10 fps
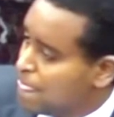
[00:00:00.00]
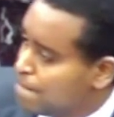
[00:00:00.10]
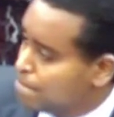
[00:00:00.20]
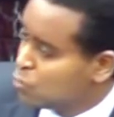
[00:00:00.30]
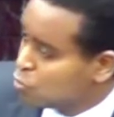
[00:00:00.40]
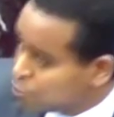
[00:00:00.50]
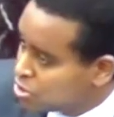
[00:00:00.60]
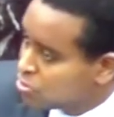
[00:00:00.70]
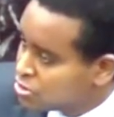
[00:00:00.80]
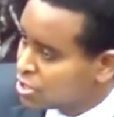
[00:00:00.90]
who
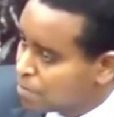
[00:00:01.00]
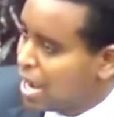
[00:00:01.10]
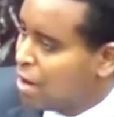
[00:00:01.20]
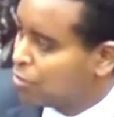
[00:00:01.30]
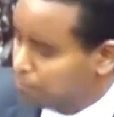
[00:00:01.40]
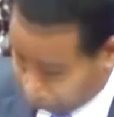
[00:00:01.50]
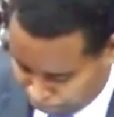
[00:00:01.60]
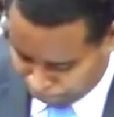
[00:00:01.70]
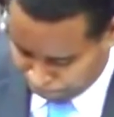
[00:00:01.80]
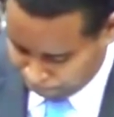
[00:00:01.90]
abuse their power.
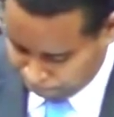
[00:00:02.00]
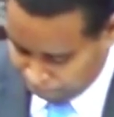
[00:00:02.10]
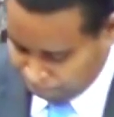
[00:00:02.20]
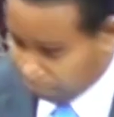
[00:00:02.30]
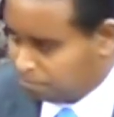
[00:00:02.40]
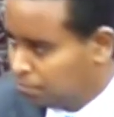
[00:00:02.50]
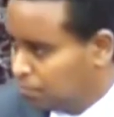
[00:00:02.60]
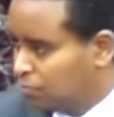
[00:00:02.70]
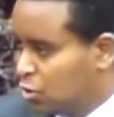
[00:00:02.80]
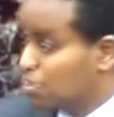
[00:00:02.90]

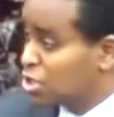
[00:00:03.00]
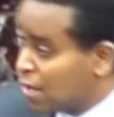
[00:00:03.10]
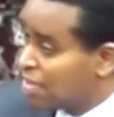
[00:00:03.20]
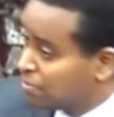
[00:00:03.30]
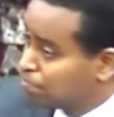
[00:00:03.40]
who betrayed him.